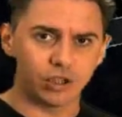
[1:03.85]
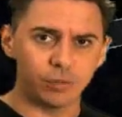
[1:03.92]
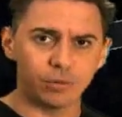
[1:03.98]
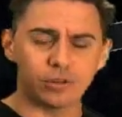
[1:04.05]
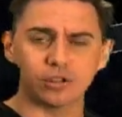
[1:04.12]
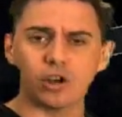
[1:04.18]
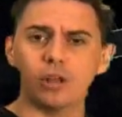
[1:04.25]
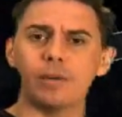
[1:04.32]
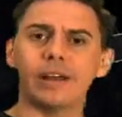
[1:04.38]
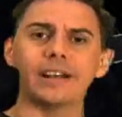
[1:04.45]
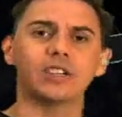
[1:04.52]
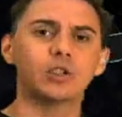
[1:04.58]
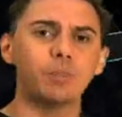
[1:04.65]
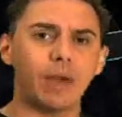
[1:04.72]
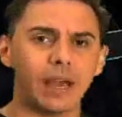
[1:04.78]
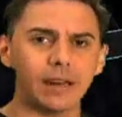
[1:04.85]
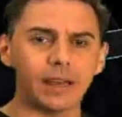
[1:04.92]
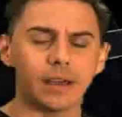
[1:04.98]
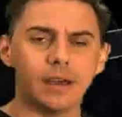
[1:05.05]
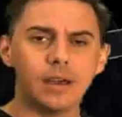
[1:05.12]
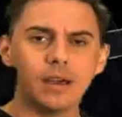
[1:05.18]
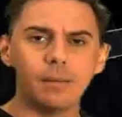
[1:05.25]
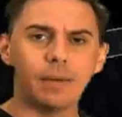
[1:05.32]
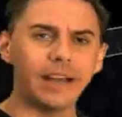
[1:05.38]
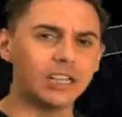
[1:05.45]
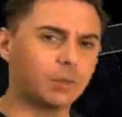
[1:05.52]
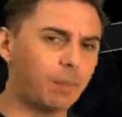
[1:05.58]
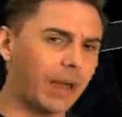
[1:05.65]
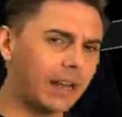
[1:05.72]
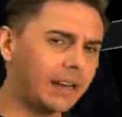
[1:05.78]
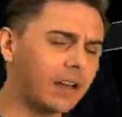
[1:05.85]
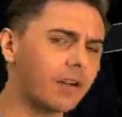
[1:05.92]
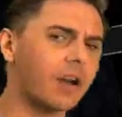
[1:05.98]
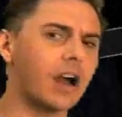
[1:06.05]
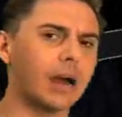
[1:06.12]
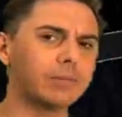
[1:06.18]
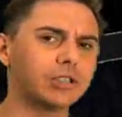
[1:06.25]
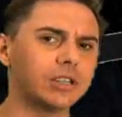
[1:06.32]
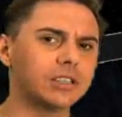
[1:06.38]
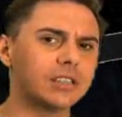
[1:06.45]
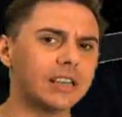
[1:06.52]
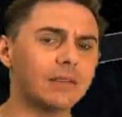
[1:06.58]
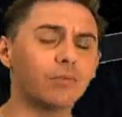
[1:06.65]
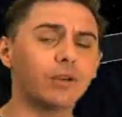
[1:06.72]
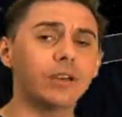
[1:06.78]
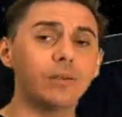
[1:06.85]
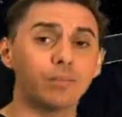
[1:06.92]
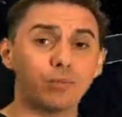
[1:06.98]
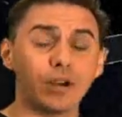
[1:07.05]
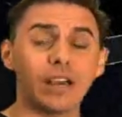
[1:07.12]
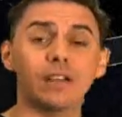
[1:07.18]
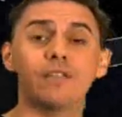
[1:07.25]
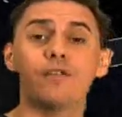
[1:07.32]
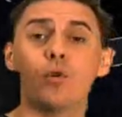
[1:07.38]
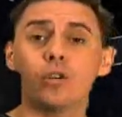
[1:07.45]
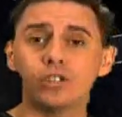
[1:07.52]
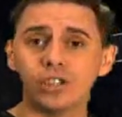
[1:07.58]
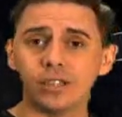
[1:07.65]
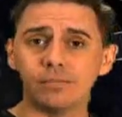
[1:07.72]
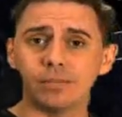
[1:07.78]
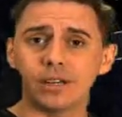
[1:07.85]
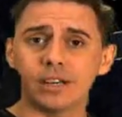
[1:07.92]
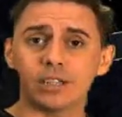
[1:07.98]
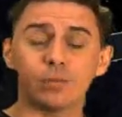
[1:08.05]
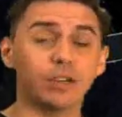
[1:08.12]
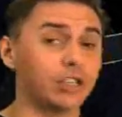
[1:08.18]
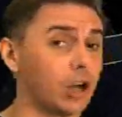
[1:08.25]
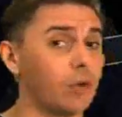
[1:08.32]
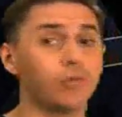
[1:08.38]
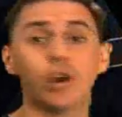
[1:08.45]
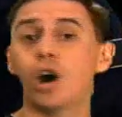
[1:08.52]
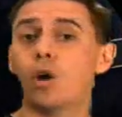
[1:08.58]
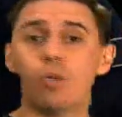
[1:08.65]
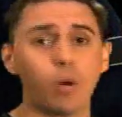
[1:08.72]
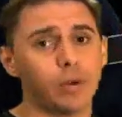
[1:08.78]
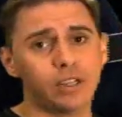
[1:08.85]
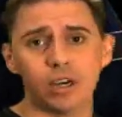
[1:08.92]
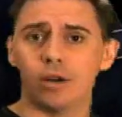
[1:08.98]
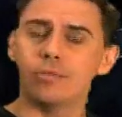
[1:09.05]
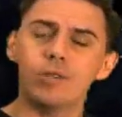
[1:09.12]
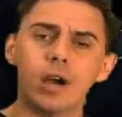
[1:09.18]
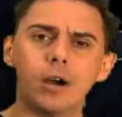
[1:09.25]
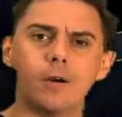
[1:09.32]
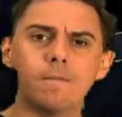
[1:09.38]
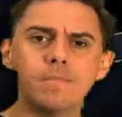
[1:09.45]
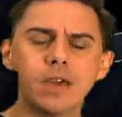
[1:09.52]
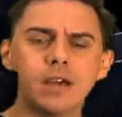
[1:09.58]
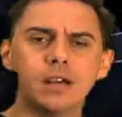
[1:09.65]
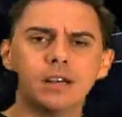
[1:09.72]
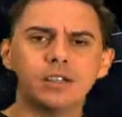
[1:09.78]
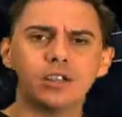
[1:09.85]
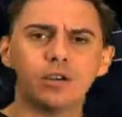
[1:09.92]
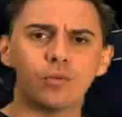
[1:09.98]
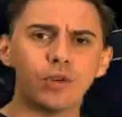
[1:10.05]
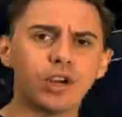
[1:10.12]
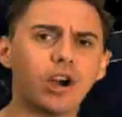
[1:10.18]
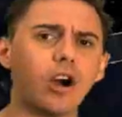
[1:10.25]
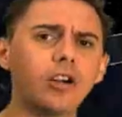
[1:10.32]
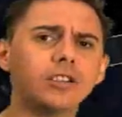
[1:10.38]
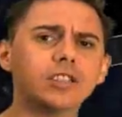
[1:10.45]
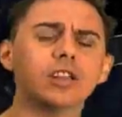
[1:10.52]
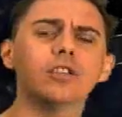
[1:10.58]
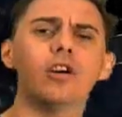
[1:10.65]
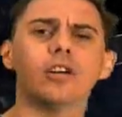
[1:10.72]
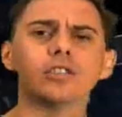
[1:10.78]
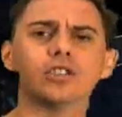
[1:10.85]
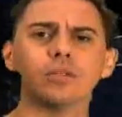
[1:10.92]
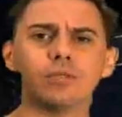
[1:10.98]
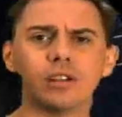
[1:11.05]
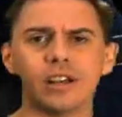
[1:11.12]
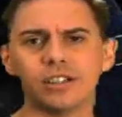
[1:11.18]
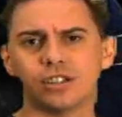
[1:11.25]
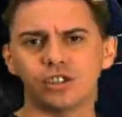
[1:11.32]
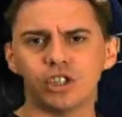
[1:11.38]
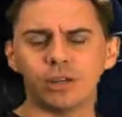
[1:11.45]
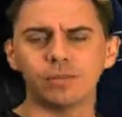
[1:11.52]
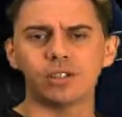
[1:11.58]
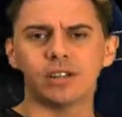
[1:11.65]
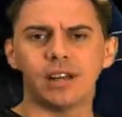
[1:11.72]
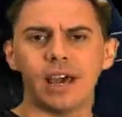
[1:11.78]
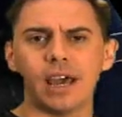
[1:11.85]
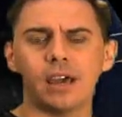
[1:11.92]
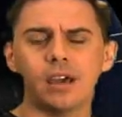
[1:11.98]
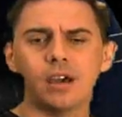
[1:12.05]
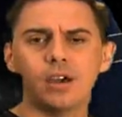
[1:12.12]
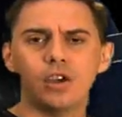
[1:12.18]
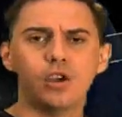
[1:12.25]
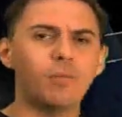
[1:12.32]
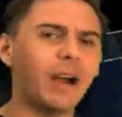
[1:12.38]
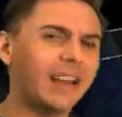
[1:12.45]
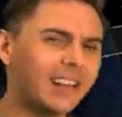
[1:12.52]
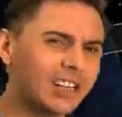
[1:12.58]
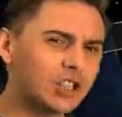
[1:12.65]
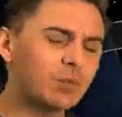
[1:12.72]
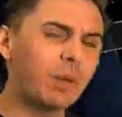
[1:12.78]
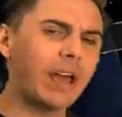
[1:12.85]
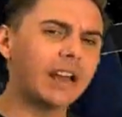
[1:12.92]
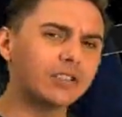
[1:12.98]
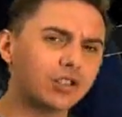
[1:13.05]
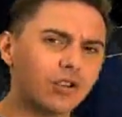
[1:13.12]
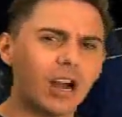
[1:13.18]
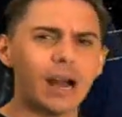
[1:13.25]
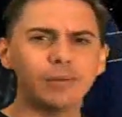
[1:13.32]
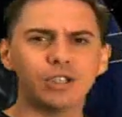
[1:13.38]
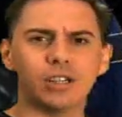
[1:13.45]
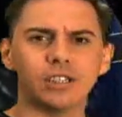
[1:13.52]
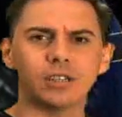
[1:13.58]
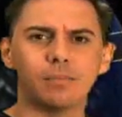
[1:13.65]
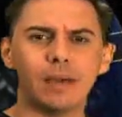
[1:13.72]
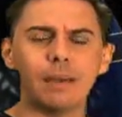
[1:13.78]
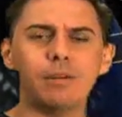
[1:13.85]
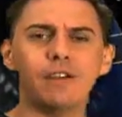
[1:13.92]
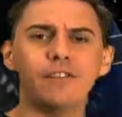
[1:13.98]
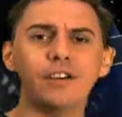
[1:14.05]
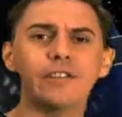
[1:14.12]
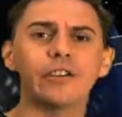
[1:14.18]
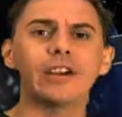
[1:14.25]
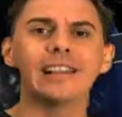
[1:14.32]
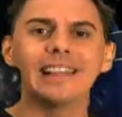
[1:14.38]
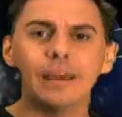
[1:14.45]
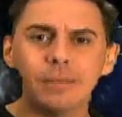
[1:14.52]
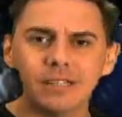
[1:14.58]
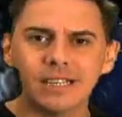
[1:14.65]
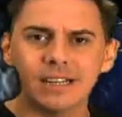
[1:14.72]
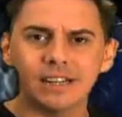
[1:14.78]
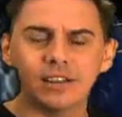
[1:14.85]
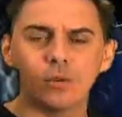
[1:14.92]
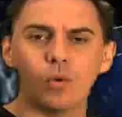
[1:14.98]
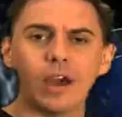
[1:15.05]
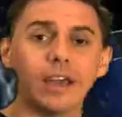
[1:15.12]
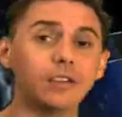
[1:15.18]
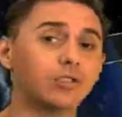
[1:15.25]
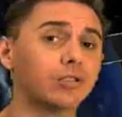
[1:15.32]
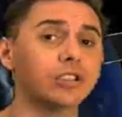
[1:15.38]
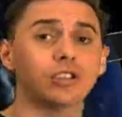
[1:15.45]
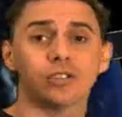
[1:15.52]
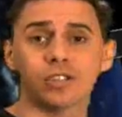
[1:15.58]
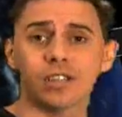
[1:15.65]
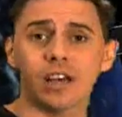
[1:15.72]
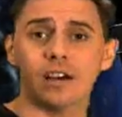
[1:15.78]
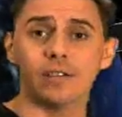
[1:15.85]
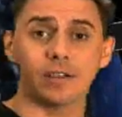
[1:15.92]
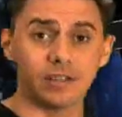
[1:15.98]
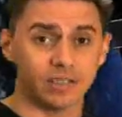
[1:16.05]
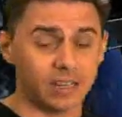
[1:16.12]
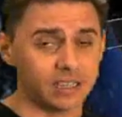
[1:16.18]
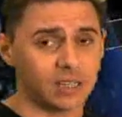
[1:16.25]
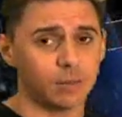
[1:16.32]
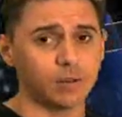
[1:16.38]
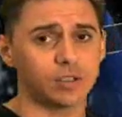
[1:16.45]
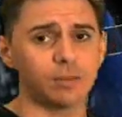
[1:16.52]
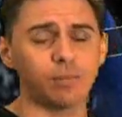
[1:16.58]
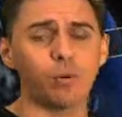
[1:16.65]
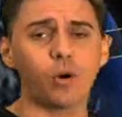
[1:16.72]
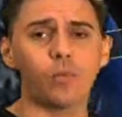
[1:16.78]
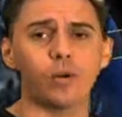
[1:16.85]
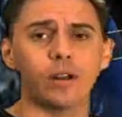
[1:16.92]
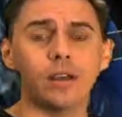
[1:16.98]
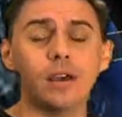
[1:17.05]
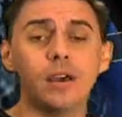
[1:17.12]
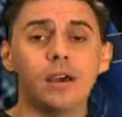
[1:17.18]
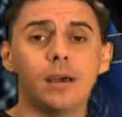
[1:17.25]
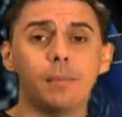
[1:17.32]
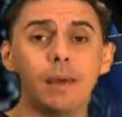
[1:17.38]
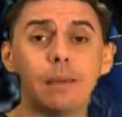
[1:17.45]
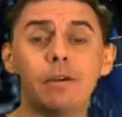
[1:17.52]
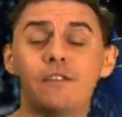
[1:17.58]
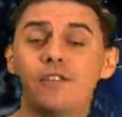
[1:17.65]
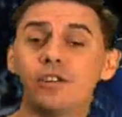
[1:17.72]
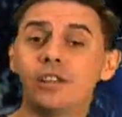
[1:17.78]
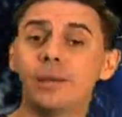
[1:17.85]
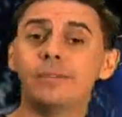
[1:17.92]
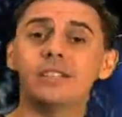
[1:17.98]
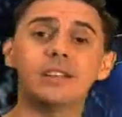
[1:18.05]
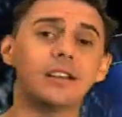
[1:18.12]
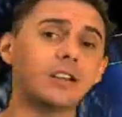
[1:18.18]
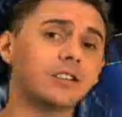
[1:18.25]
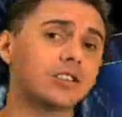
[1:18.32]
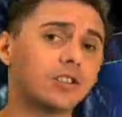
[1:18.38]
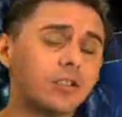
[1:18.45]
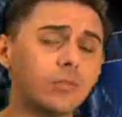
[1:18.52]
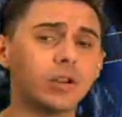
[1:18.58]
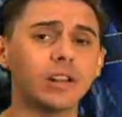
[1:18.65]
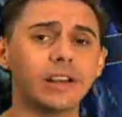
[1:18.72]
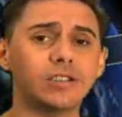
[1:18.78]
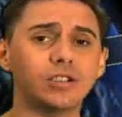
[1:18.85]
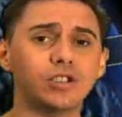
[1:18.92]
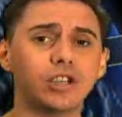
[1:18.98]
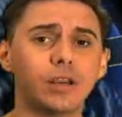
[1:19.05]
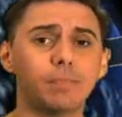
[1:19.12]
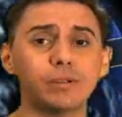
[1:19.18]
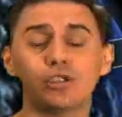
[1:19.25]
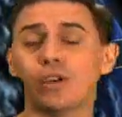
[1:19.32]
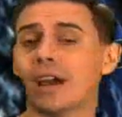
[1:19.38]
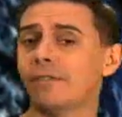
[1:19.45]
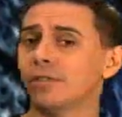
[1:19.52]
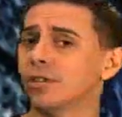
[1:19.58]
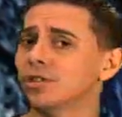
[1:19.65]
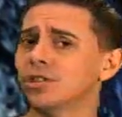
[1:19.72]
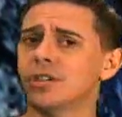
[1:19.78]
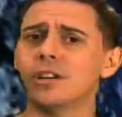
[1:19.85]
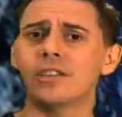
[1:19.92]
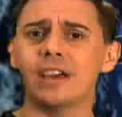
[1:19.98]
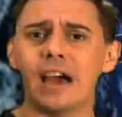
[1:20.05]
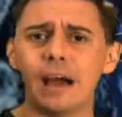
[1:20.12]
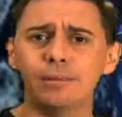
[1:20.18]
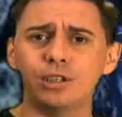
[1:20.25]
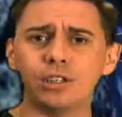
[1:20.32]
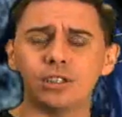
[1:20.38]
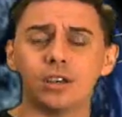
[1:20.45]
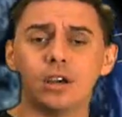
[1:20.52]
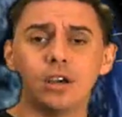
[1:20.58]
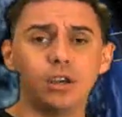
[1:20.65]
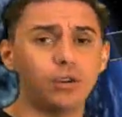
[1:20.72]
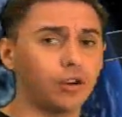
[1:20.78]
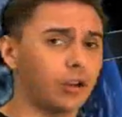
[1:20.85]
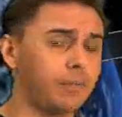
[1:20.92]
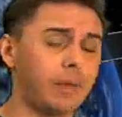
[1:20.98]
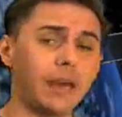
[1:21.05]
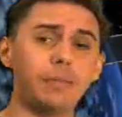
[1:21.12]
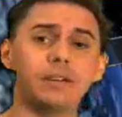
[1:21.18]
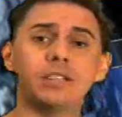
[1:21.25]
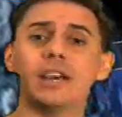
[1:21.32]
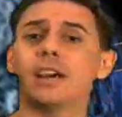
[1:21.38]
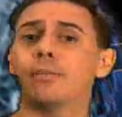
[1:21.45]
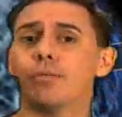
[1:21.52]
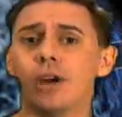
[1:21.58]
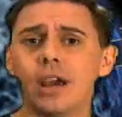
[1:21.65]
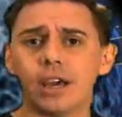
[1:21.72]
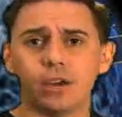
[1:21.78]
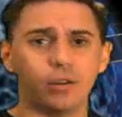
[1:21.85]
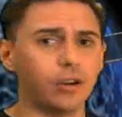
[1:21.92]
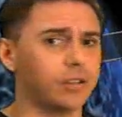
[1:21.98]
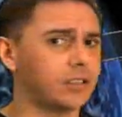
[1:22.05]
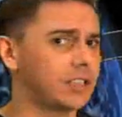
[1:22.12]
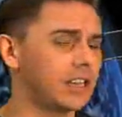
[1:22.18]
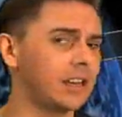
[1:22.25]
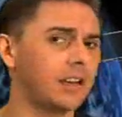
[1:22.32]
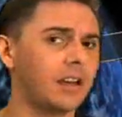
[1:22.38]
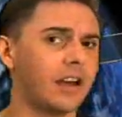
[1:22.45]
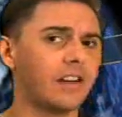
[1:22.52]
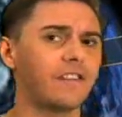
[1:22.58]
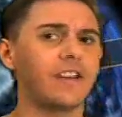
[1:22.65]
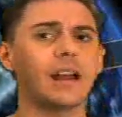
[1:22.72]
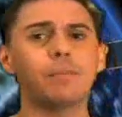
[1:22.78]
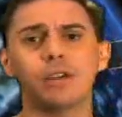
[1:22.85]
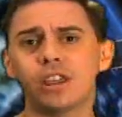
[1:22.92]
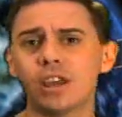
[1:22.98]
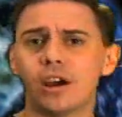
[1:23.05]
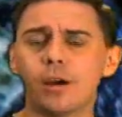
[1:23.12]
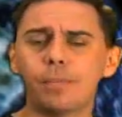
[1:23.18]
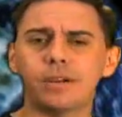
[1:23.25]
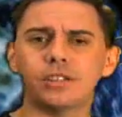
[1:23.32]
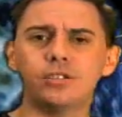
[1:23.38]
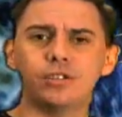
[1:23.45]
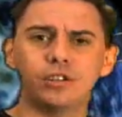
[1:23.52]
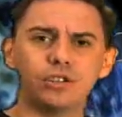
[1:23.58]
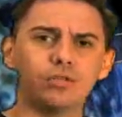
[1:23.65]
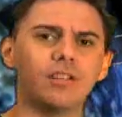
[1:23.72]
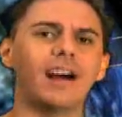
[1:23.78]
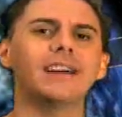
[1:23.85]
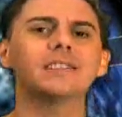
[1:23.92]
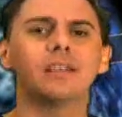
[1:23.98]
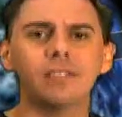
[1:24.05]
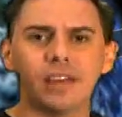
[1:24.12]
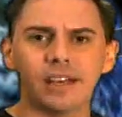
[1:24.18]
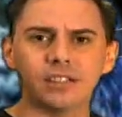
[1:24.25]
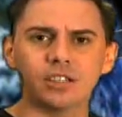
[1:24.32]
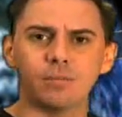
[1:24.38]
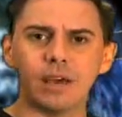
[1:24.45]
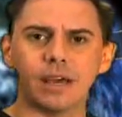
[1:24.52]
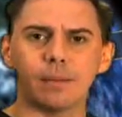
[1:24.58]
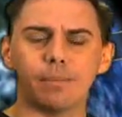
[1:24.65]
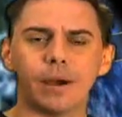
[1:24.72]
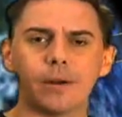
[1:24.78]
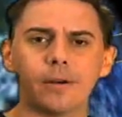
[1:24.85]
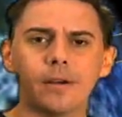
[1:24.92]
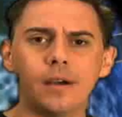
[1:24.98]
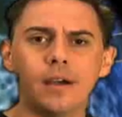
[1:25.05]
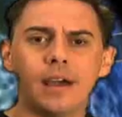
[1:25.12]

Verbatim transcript: Jupiter is all about expanding. By expanding our options, then we bring in fortune because we don't know what we don't know. So in regards to long-term relationships today, you might expand your options. Maybe you feel very limited in the way you treat yourself, because that's the most important one. Maybe you feel limited in a certain relationship, but you haven't looked at all the options. You could maybe take a break. You could see a family therapist. You could do lots of things to make it better.